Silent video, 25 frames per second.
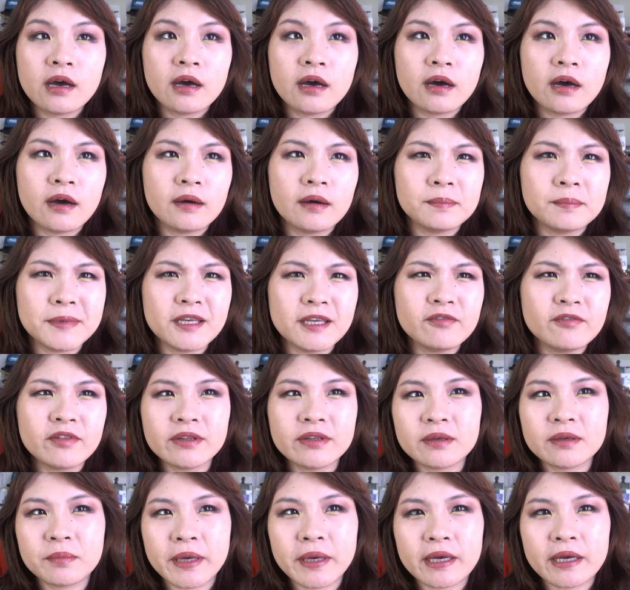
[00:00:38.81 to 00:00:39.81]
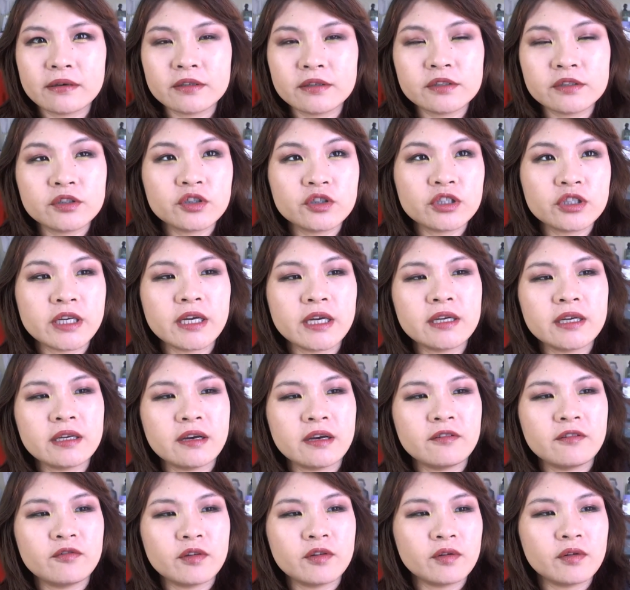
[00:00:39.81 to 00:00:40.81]
um, even the palest shade
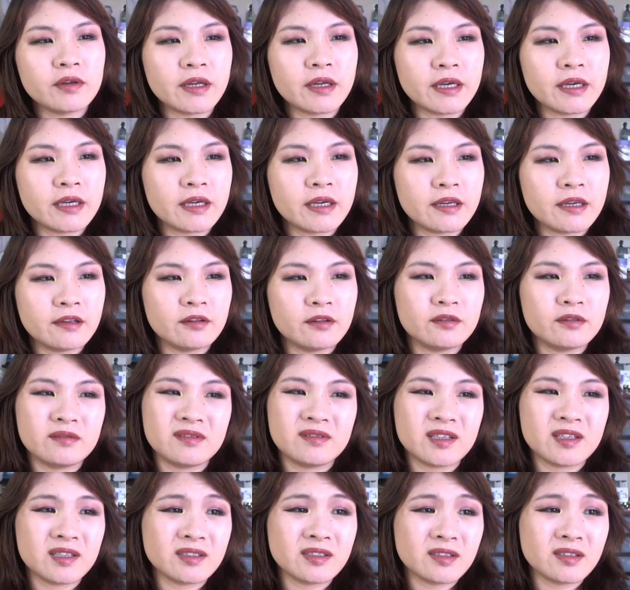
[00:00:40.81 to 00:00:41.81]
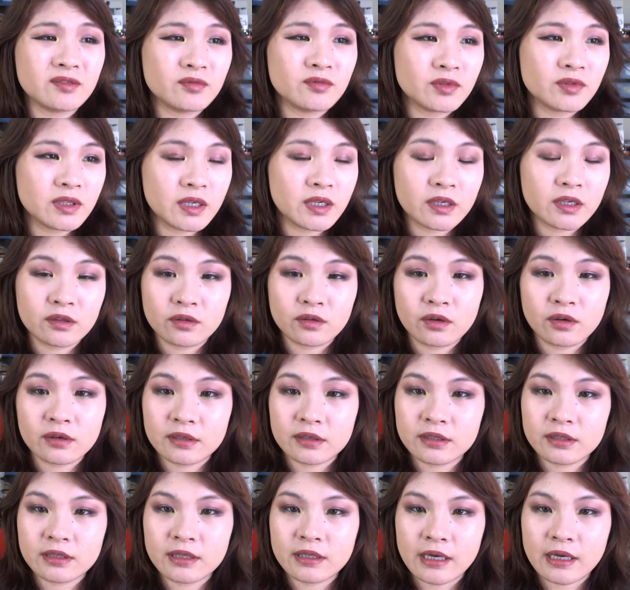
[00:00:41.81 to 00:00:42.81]
I feel like it doesn't really
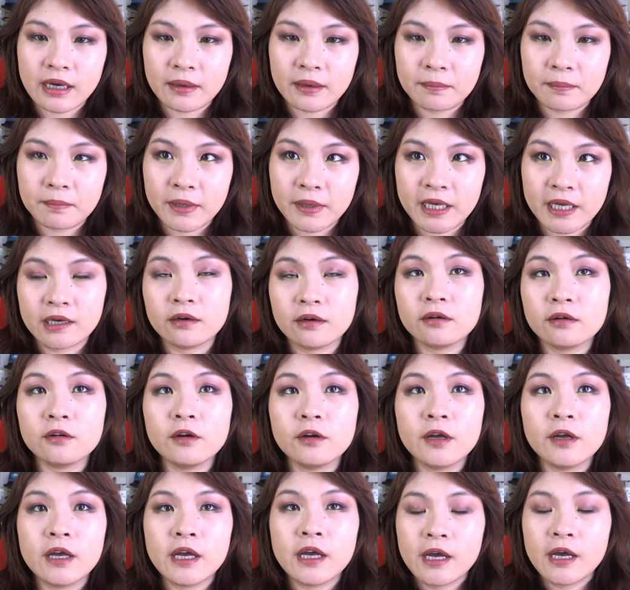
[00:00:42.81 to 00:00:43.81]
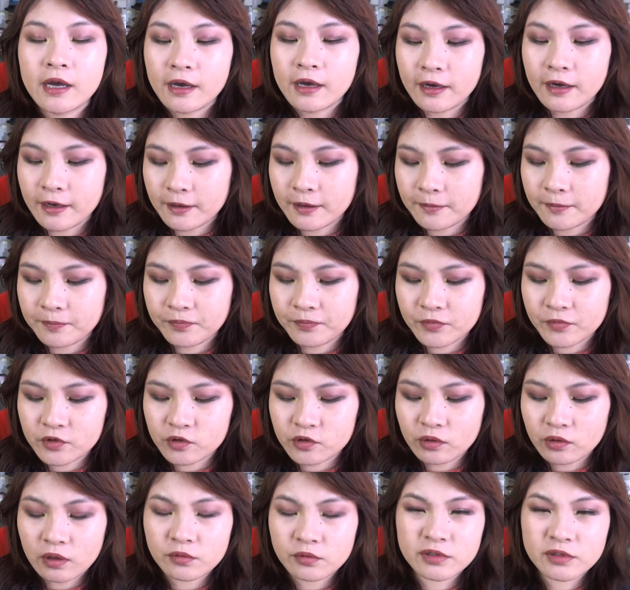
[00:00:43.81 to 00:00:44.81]
look that pale um,
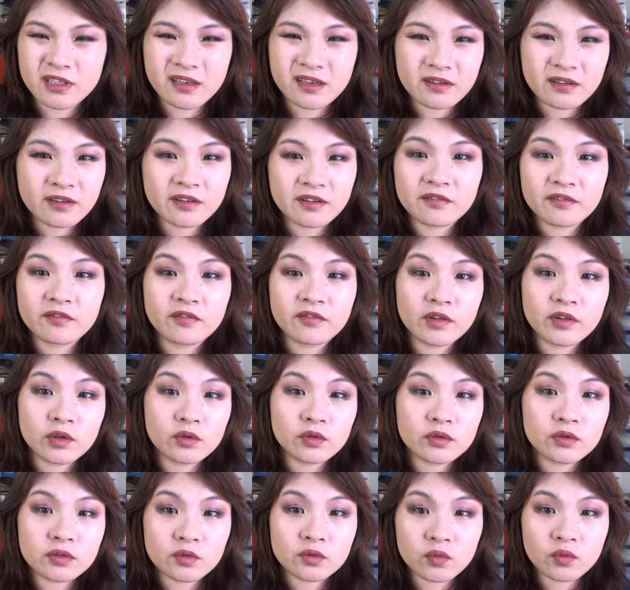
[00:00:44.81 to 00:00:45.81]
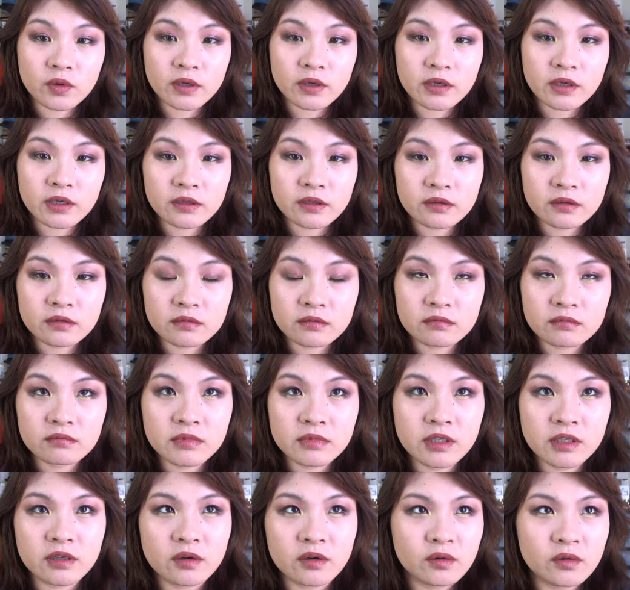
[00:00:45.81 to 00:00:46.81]
so I was kind of confused when it
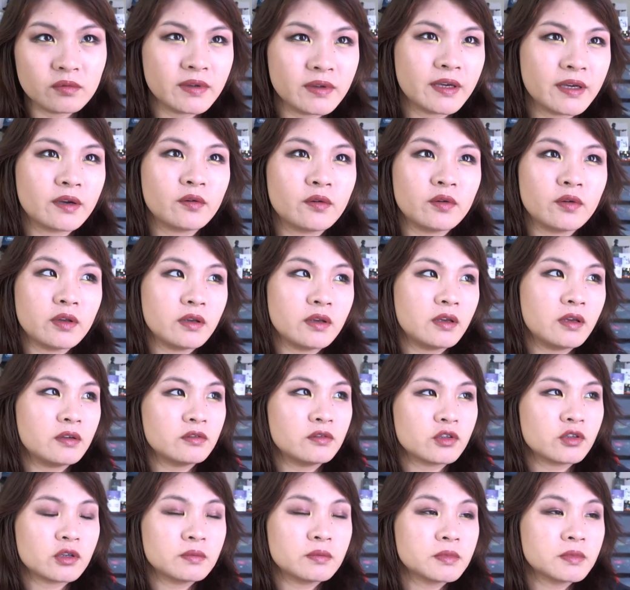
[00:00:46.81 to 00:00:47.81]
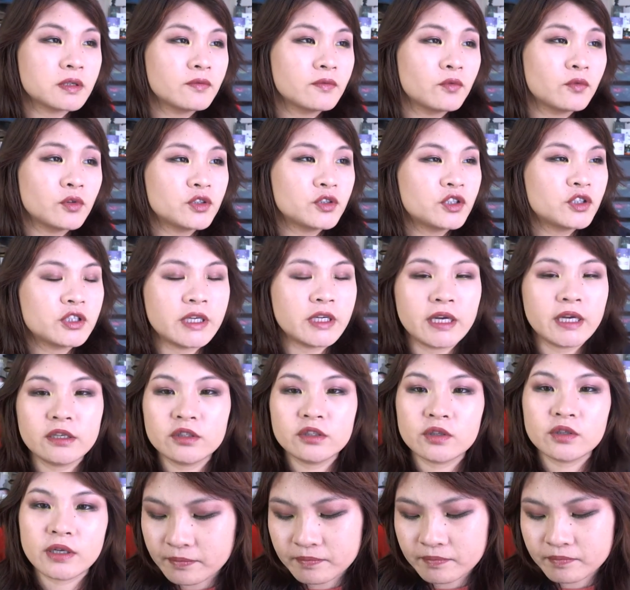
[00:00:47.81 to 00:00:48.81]
you know like in terms of which shade
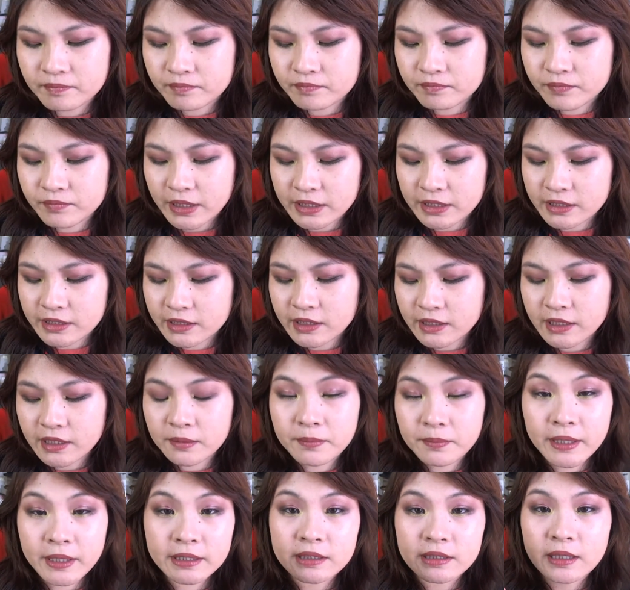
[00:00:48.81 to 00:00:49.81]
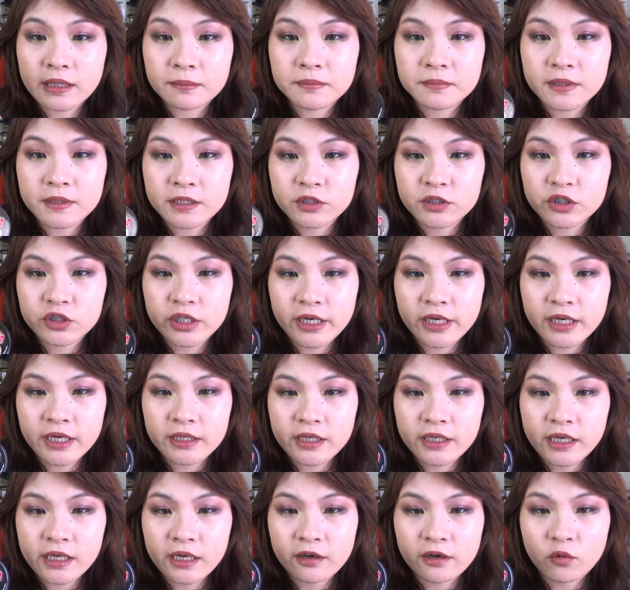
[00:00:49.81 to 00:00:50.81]
to get basically picked up this
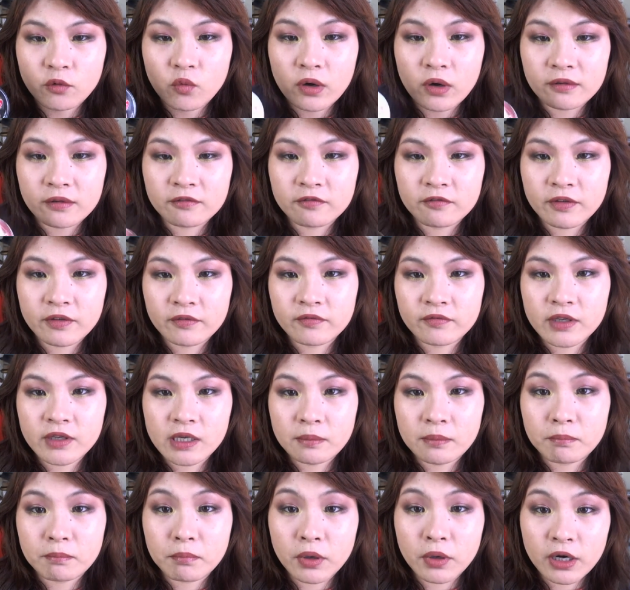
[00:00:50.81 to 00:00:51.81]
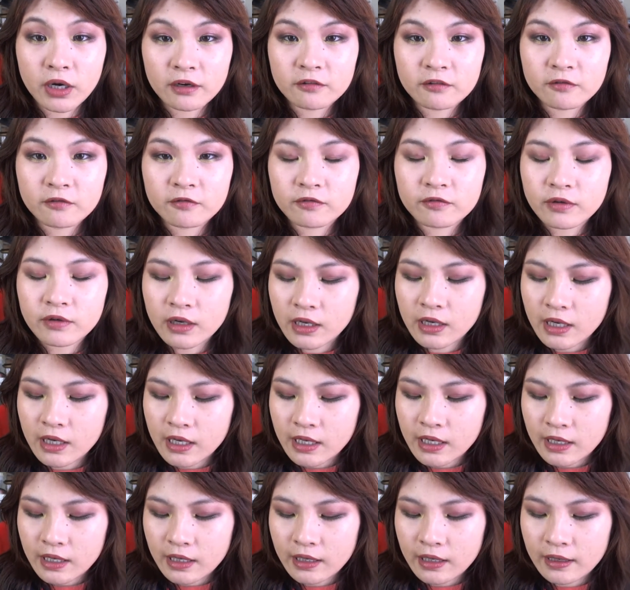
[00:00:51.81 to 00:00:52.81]
shade in 150 buff
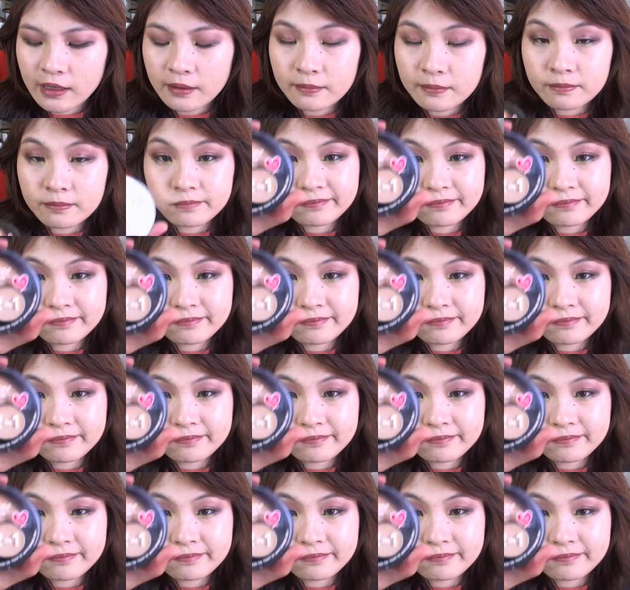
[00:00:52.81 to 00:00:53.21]
uh,